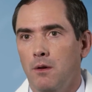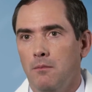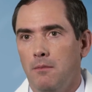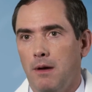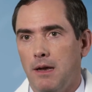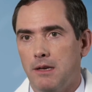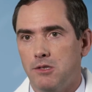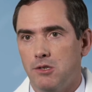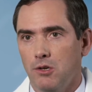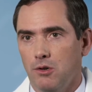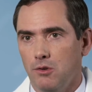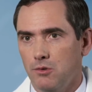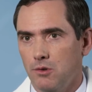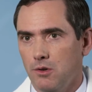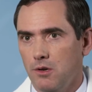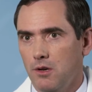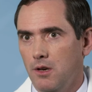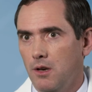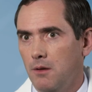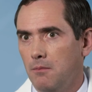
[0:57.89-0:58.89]
my
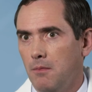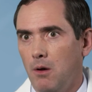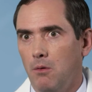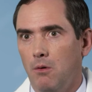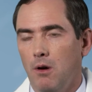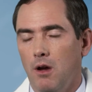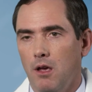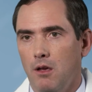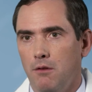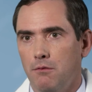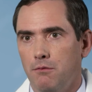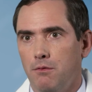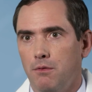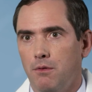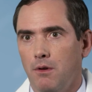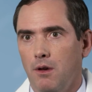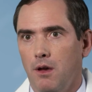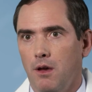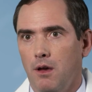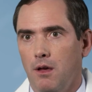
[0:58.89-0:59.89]
children and my wife,
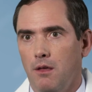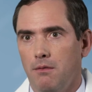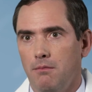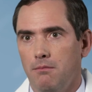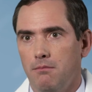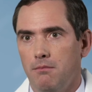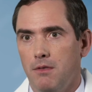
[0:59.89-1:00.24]
uh,